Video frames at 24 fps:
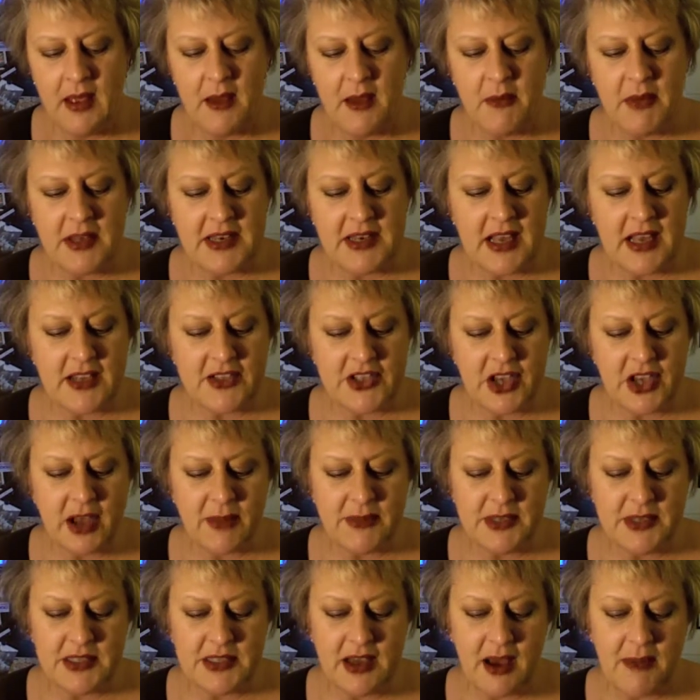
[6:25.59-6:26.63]
My dad chopped
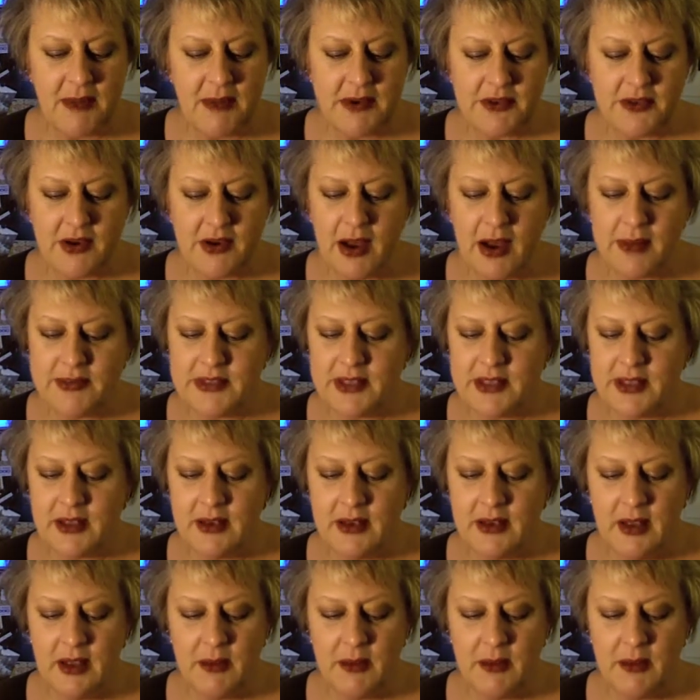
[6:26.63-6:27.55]
the top and dropped it,